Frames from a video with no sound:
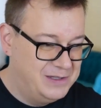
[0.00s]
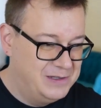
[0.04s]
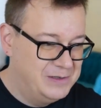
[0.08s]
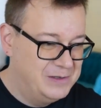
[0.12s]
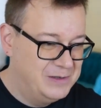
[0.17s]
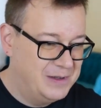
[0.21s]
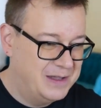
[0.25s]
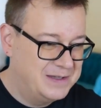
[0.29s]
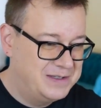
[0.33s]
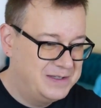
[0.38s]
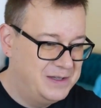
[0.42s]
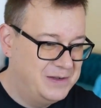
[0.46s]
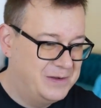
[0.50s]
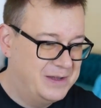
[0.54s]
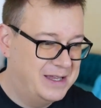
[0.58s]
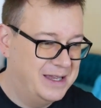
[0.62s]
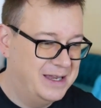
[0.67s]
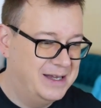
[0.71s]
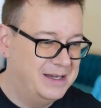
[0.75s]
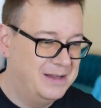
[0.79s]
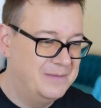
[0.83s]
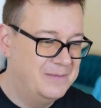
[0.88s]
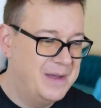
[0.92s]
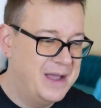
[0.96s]
you, as you
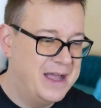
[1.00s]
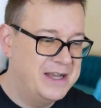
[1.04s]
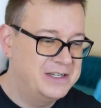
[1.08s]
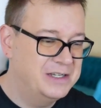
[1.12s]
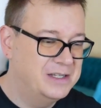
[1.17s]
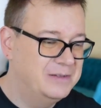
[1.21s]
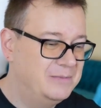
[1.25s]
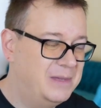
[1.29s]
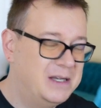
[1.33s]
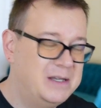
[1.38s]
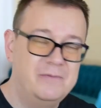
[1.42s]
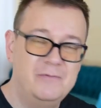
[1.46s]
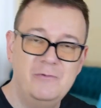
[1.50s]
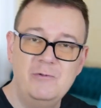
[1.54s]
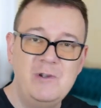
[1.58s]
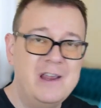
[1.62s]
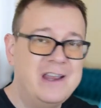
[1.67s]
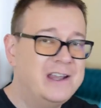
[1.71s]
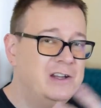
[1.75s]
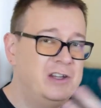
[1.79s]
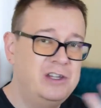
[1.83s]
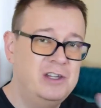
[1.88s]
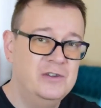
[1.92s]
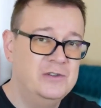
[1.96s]
can imagine, but
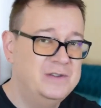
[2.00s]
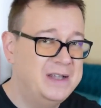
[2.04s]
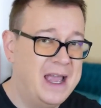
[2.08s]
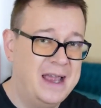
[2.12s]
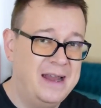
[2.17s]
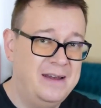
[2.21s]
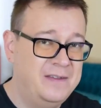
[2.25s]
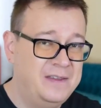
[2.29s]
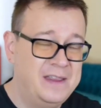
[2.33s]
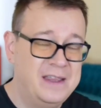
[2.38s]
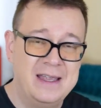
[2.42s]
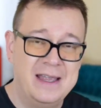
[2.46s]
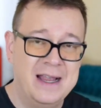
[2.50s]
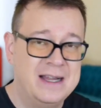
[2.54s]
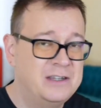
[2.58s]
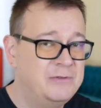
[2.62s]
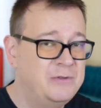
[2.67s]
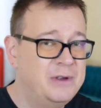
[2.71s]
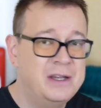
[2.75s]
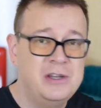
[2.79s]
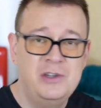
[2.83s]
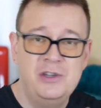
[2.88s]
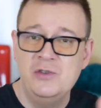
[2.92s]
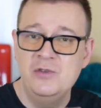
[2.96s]
we could use anything else.
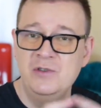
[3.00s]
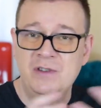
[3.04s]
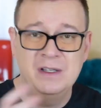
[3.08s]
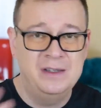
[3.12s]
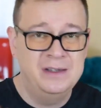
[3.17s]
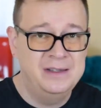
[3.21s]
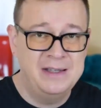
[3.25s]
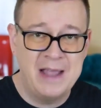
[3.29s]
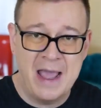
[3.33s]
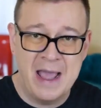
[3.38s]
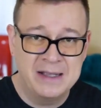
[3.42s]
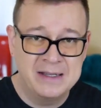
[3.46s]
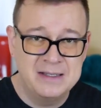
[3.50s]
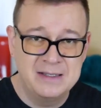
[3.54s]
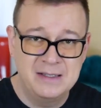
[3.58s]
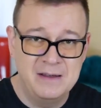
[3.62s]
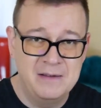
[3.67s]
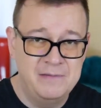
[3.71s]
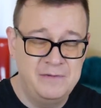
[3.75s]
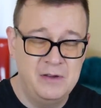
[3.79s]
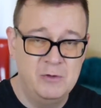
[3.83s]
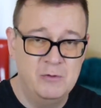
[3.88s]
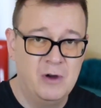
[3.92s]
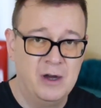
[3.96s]
We could use a text
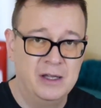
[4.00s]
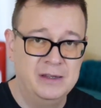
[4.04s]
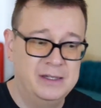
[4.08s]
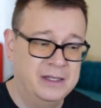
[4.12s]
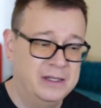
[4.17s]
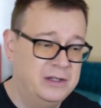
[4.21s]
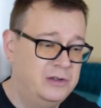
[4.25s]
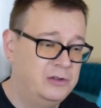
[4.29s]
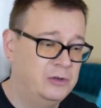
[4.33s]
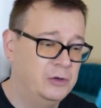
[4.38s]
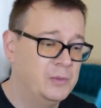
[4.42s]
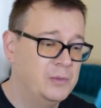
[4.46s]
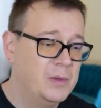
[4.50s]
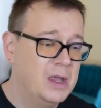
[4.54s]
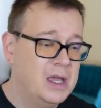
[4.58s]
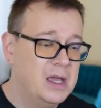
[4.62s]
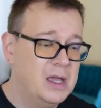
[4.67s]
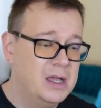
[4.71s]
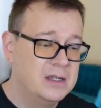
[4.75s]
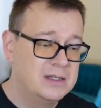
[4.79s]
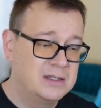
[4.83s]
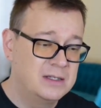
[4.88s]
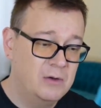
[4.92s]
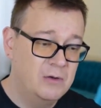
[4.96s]
if you wanted to.
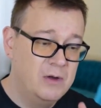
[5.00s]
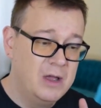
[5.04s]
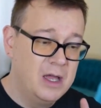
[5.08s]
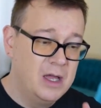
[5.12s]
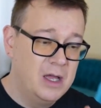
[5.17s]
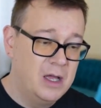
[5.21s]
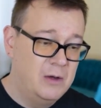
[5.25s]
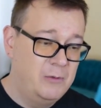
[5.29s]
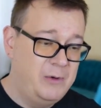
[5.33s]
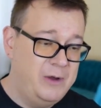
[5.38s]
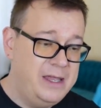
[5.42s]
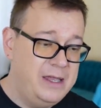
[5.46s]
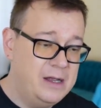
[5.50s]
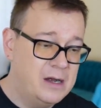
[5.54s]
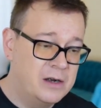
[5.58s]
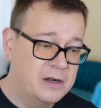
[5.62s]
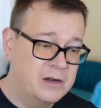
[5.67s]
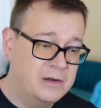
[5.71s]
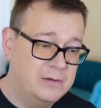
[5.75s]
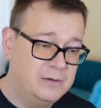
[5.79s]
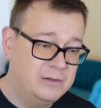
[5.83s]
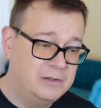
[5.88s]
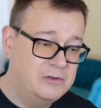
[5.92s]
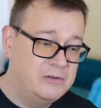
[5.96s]
So we
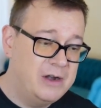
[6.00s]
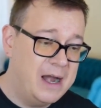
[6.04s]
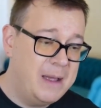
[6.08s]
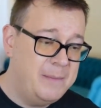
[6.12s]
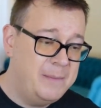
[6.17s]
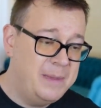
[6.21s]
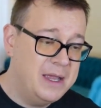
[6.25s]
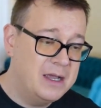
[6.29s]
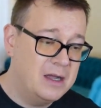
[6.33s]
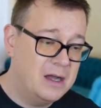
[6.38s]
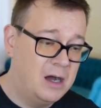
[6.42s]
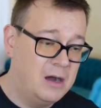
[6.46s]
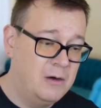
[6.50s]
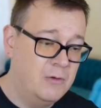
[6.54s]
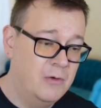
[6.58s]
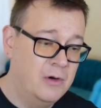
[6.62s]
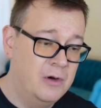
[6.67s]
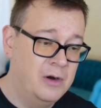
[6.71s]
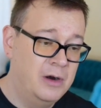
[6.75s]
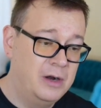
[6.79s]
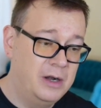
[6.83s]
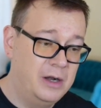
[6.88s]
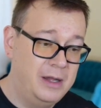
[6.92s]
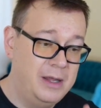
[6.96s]
are grabbing
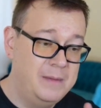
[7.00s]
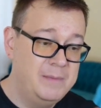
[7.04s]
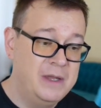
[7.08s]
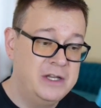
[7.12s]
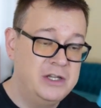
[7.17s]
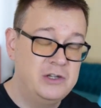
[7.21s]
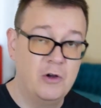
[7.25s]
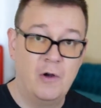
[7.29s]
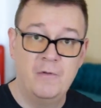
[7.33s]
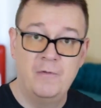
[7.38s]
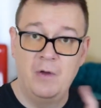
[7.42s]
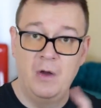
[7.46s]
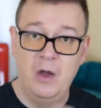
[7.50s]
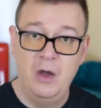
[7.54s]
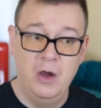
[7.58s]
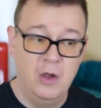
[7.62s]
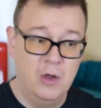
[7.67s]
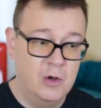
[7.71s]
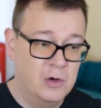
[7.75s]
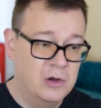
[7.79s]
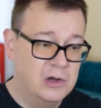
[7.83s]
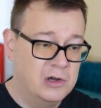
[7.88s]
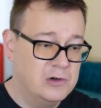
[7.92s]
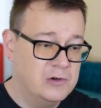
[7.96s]
our image of a
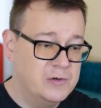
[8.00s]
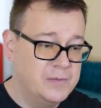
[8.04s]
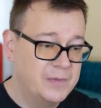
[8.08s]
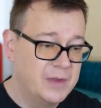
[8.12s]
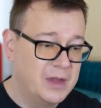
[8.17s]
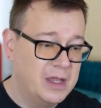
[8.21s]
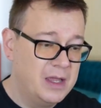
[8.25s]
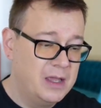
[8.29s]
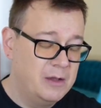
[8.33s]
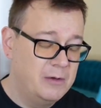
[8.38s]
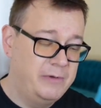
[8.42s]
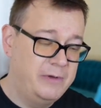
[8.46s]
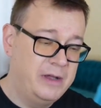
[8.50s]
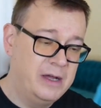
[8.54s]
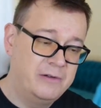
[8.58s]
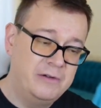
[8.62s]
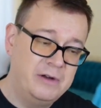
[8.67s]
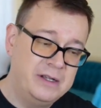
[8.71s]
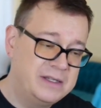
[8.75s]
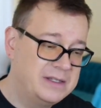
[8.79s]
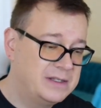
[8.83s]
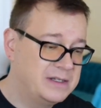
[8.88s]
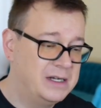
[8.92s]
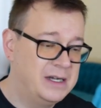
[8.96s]
logo. We are
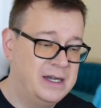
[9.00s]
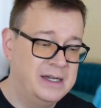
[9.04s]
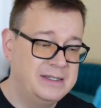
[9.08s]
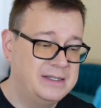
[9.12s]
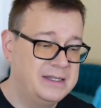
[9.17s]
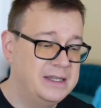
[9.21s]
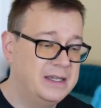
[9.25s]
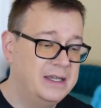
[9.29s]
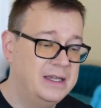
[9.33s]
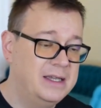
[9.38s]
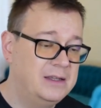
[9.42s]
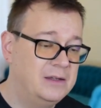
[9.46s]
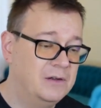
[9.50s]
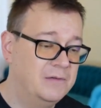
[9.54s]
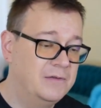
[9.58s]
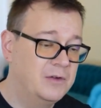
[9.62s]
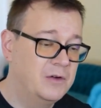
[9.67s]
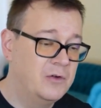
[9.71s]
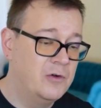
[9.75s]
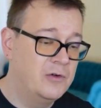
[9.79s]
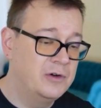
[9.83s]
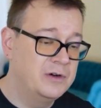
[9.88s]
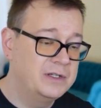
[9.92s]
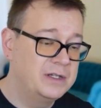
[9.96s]
resizing it,
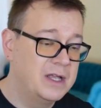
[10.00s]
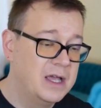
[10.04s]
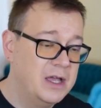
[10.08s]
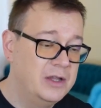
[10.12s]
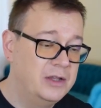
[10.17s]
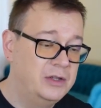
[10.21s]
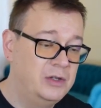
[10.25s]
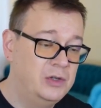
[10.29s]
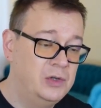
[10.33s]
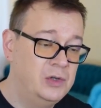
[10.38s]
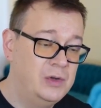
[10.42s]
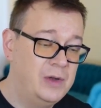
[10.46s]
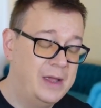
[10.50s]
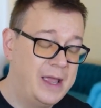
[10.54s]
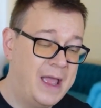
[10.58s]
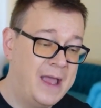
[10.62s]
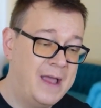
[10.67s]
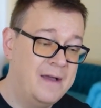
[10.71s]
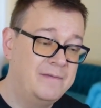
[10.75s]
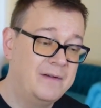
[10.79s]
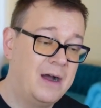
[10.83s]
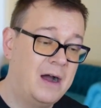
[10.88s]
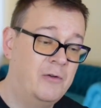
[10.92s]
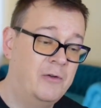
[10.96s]
of course, to
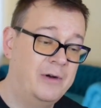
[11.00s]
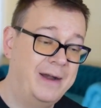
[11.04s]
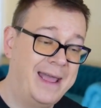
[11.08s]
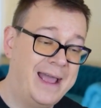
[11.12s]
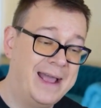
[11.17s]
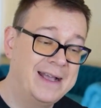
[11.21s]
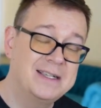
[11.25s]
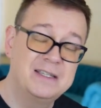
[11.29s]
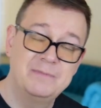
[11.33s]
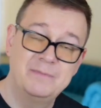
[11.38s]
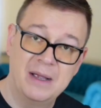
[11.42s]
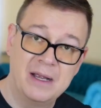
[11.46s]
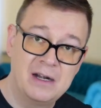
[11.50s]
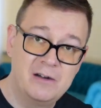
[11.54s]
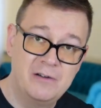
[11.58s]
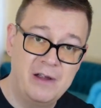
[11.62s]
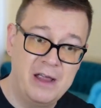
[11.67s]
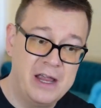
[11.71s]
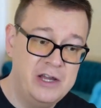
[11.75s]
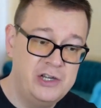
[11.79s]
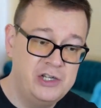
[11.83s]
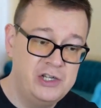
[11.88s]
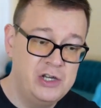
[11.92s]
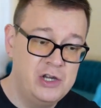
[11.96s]
have our aspect
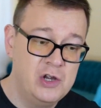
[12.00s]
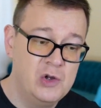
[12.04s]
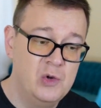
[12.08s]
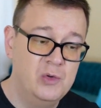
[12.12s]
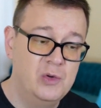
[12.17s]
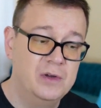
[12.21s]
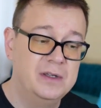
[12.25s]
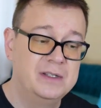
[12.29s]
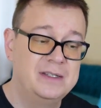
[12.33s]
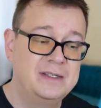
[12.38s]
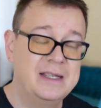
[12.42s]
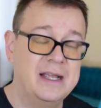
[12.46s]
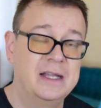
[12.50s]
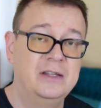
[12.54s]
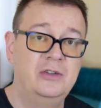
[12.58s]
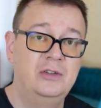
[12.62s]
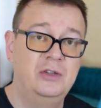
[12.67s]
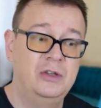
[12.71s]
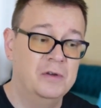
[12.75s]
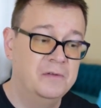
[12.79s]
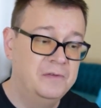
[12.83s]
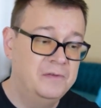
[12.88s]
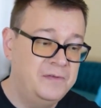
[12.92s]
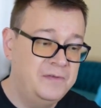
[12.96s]
ratio
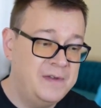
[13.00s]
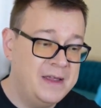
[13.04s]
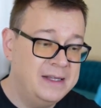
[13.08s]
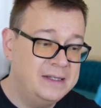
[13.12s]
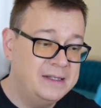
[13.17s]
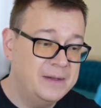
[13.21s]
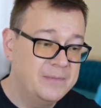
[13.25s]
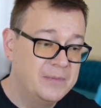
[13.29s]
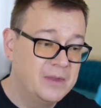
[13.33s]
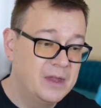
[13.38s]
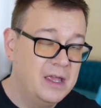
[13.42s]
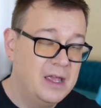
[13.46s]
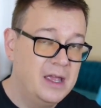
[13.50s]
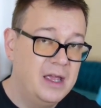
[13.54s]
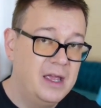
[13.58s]
set to fit.